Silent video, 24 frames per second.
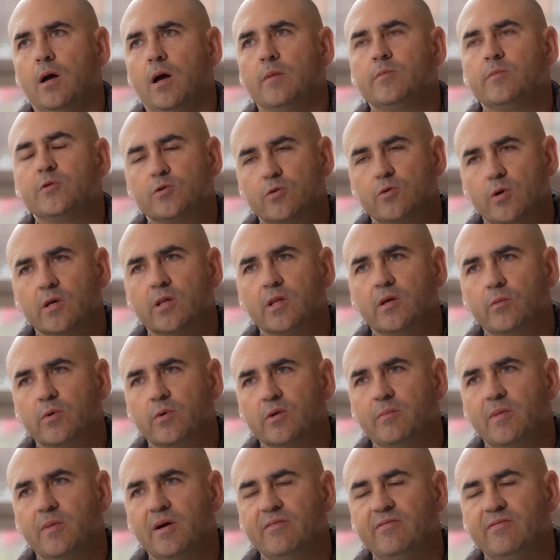I'm struggling
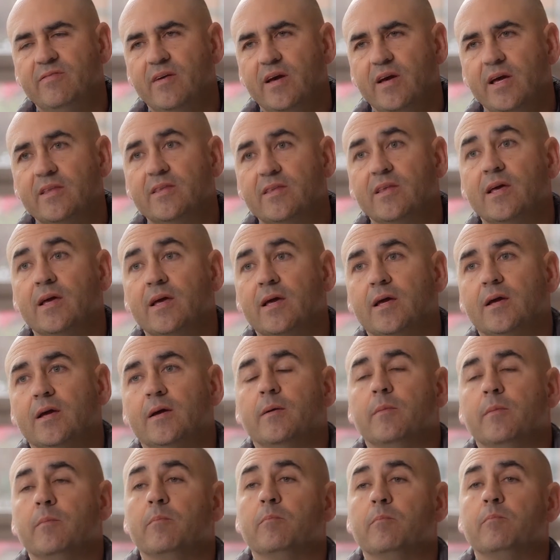with my faith
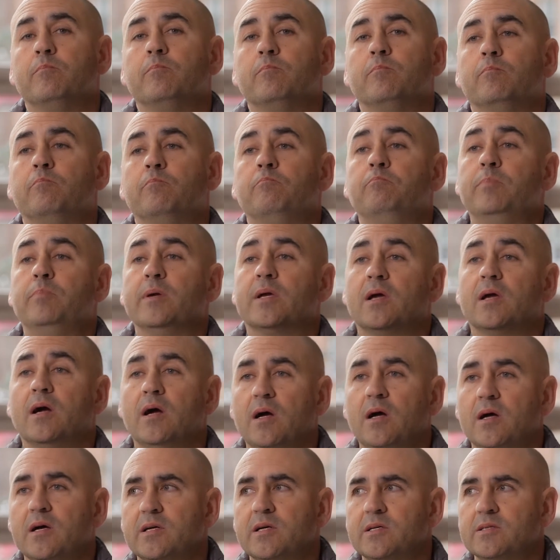
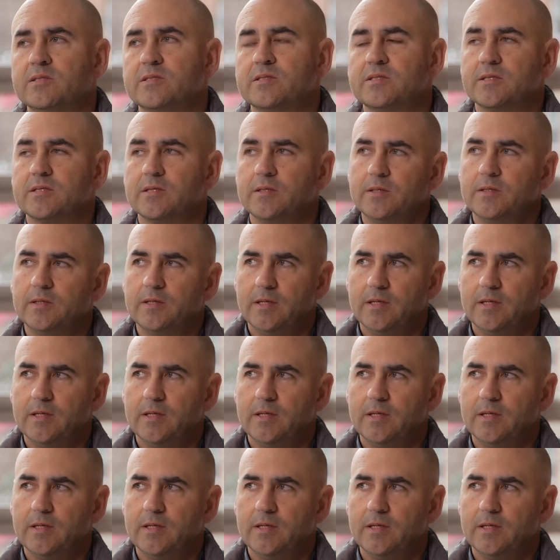because,